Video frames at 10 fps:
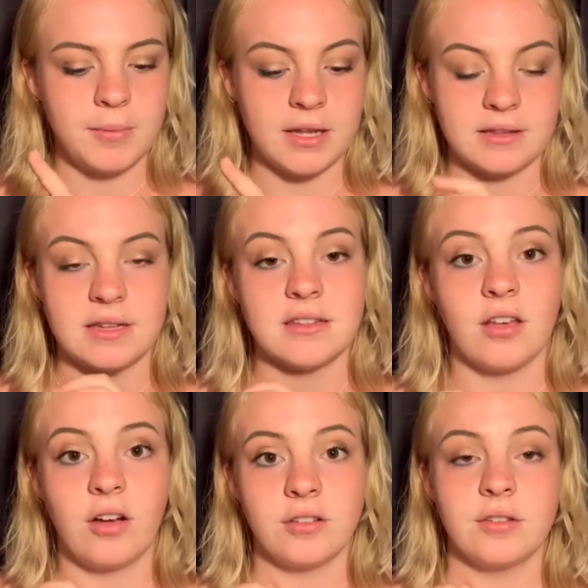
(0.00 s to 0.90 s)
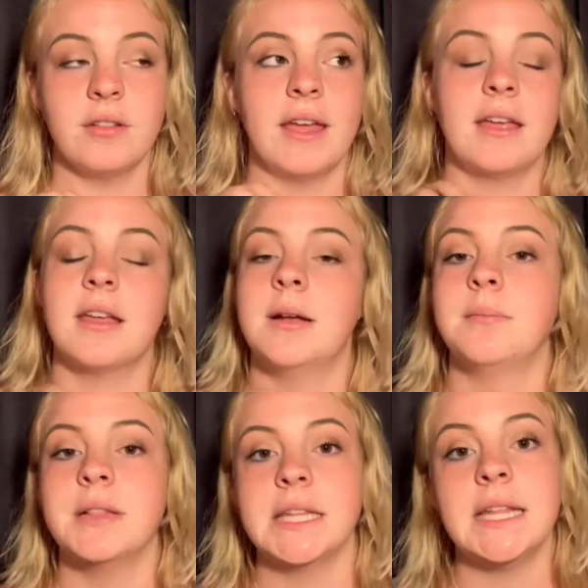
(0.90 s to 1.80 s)
because it is also like
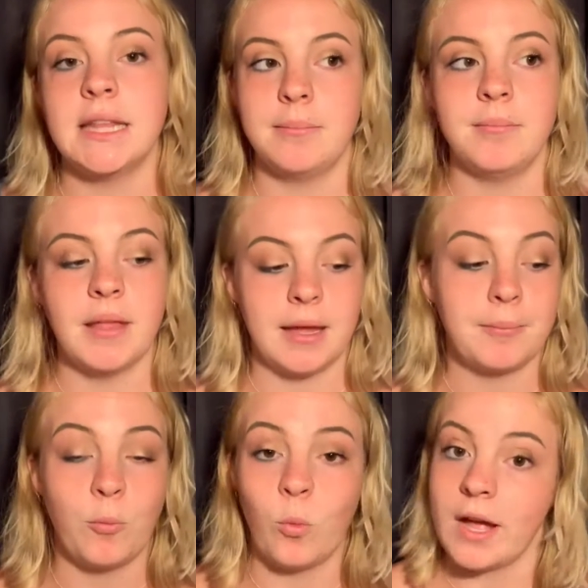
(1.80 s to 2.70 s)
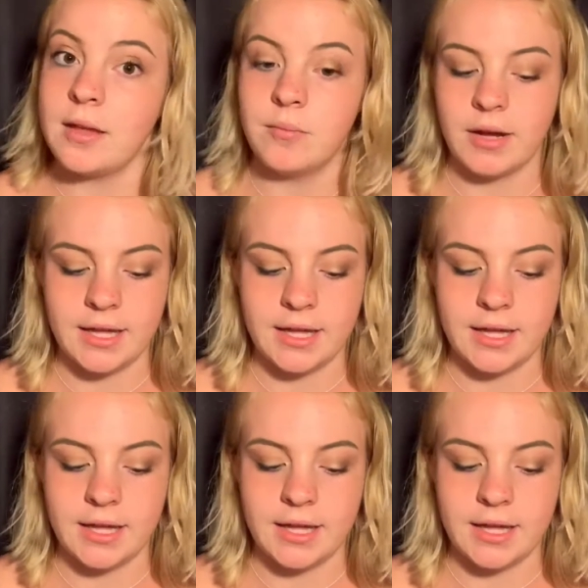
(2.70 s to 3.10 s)
completely like white,